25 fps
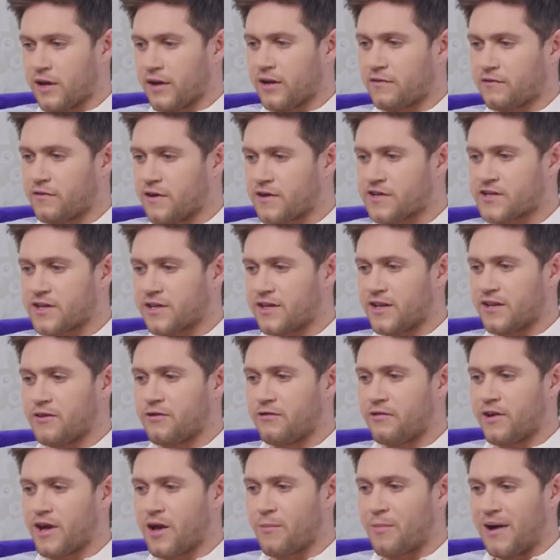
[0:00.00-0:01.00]
like if I sit down
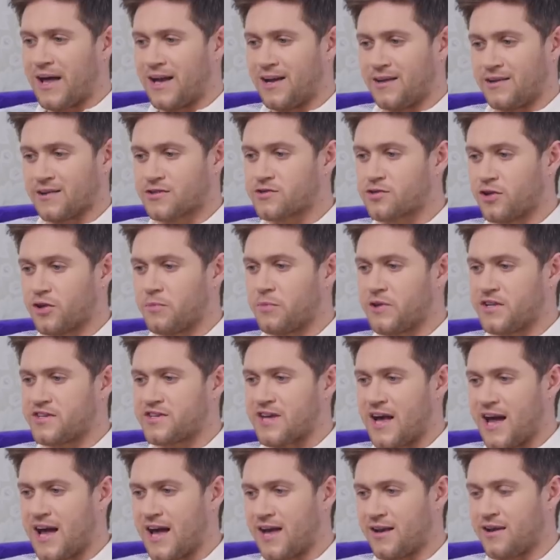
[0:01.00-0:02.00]
and write a ballad, it's going to be
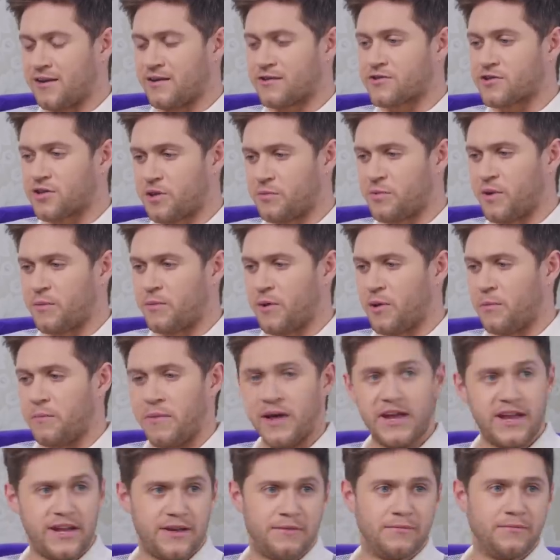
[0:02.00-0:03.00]
sad and it's going to be about
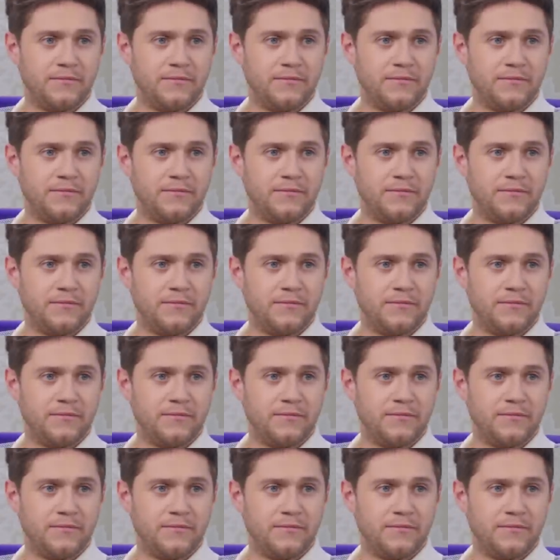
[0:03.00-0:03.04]
me.